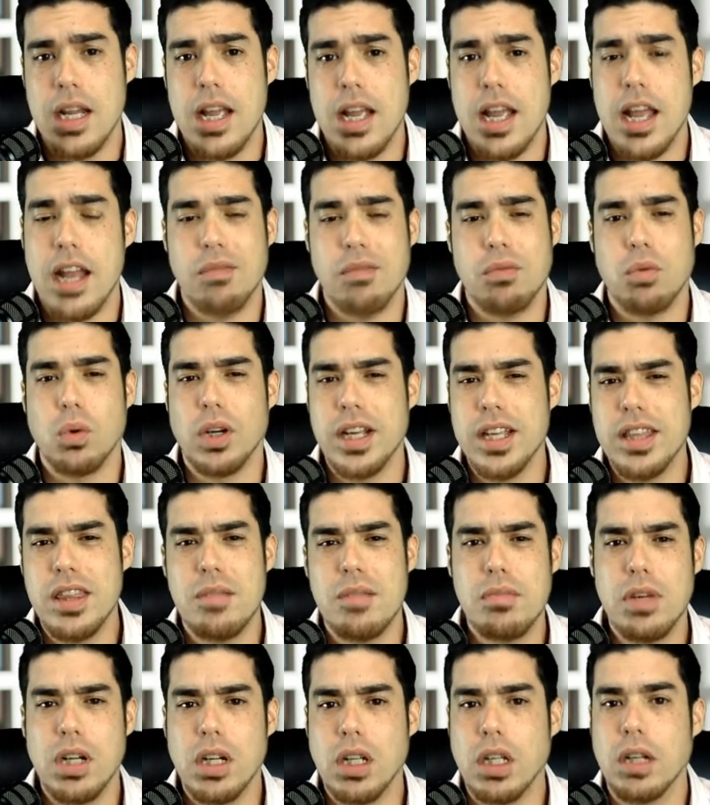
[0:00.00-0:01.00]
And if we're in the
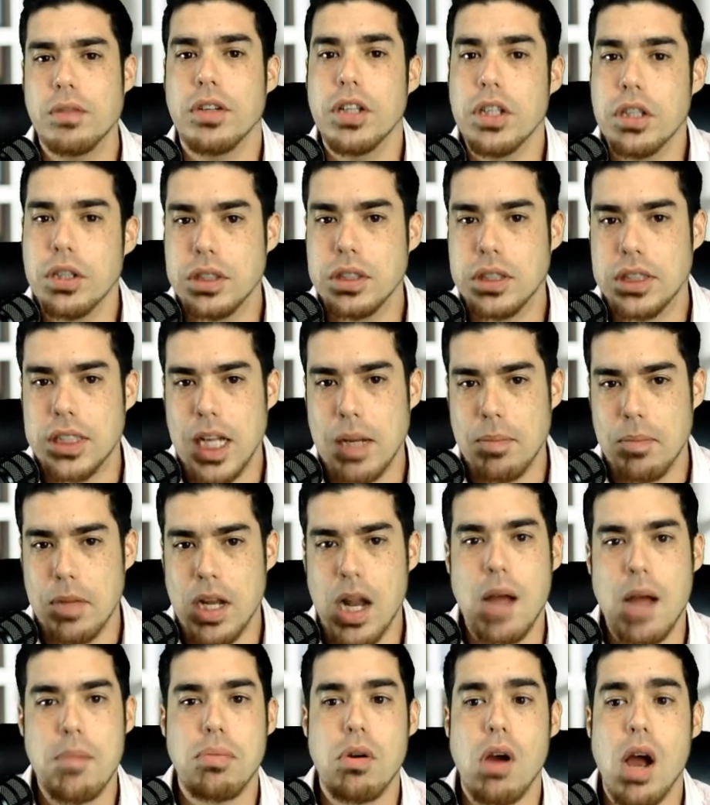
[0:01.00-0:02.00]
middle of a news segment,
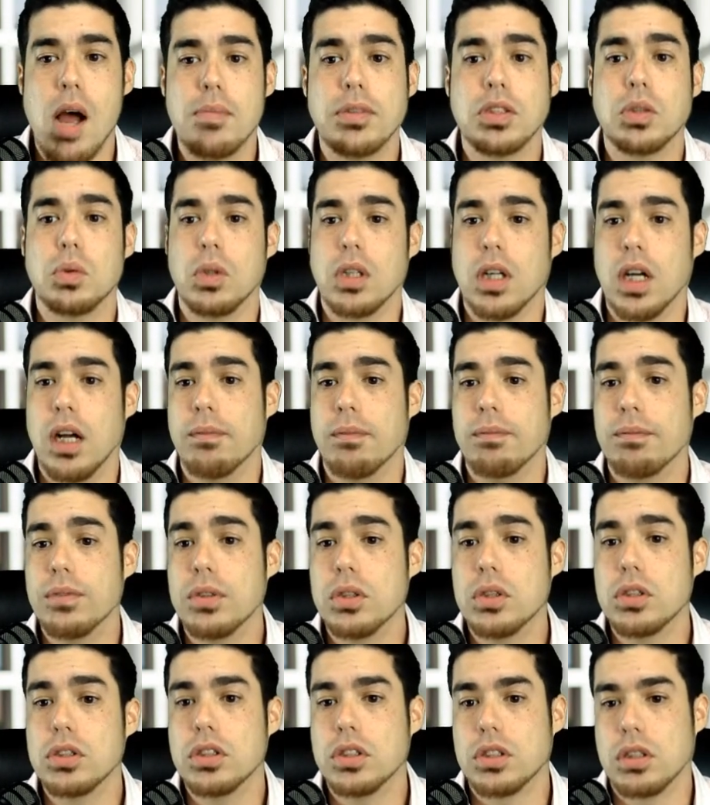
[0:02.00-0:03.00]
I promise we'll come
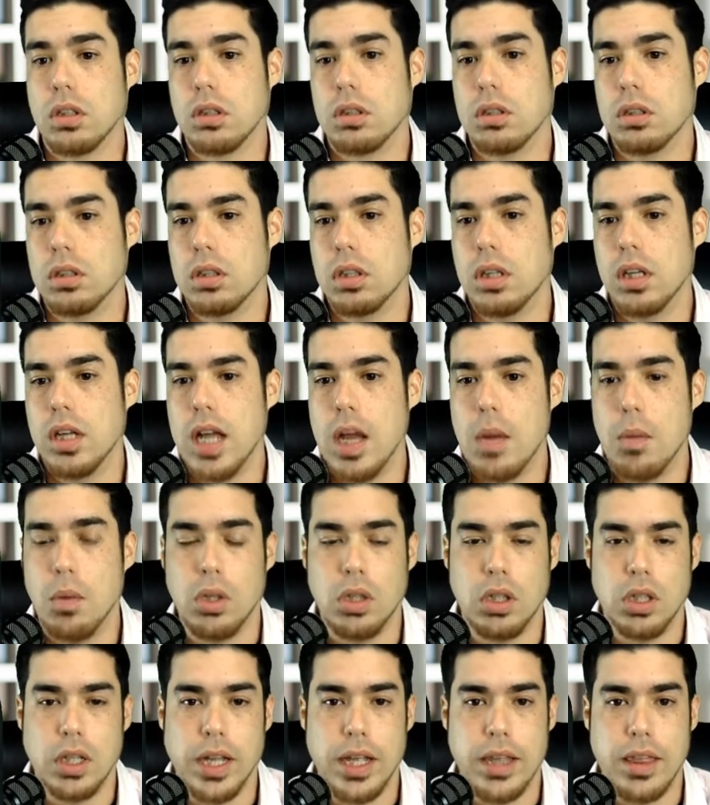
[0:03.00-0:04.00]
full circle and we'll
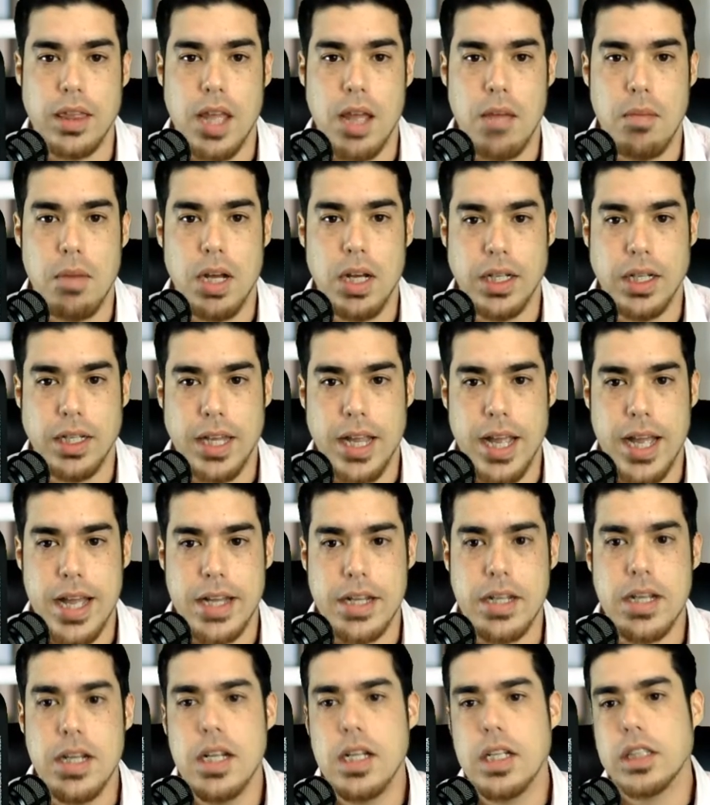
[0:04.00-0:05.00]
look at them again.